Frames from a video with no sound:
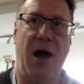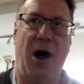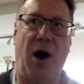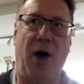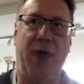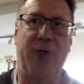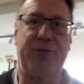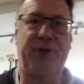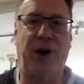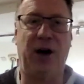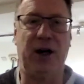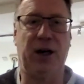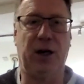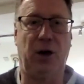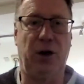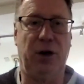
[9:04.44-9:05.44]
I
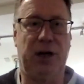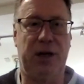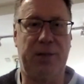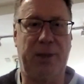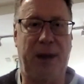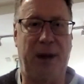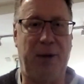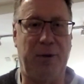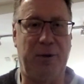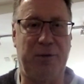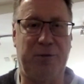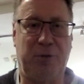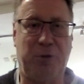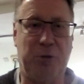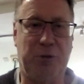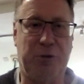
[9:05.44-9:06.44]
finally got an email on the
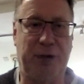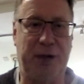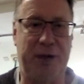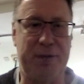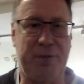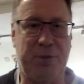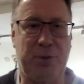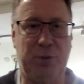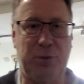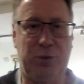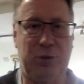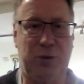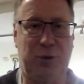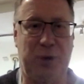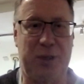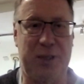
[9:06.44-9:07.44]
4th of April
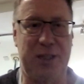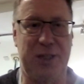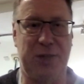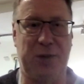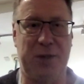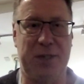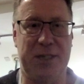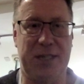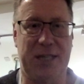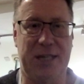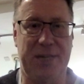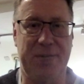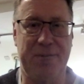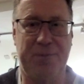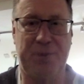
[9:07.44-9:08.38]
2020,